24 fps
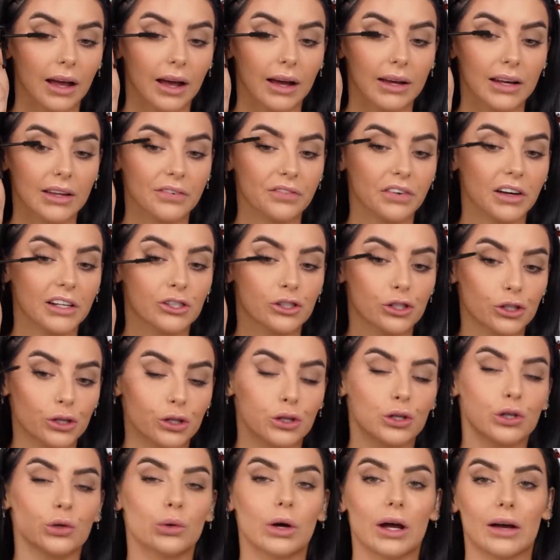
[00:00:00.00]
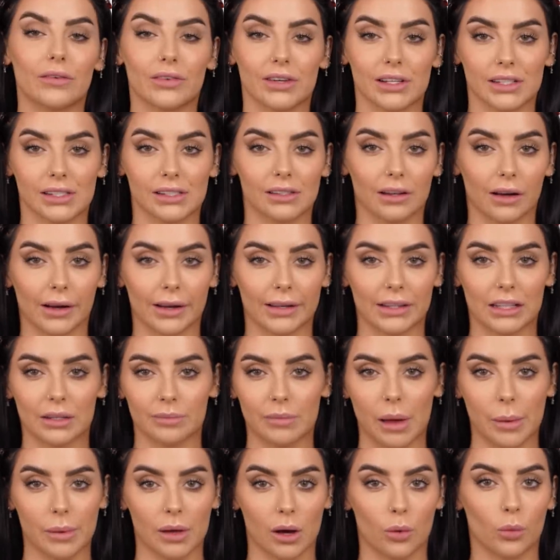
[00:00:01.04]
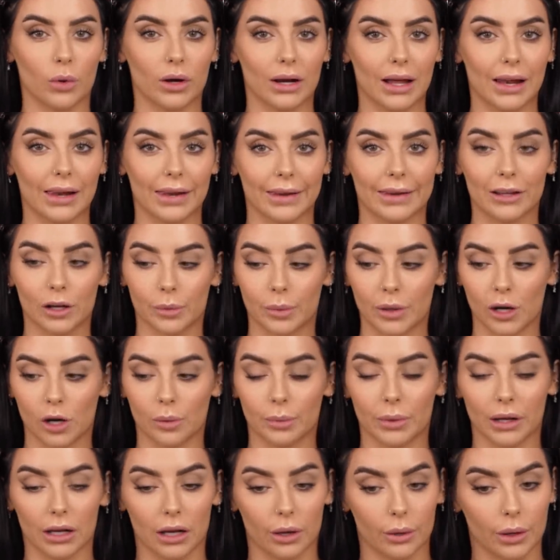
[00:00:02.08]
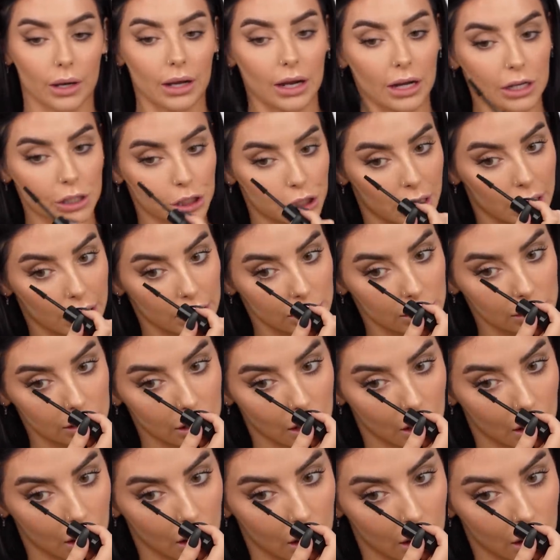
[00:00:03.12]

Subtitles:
And if I do ever decide that maybe I want a little bit on my lower lashes,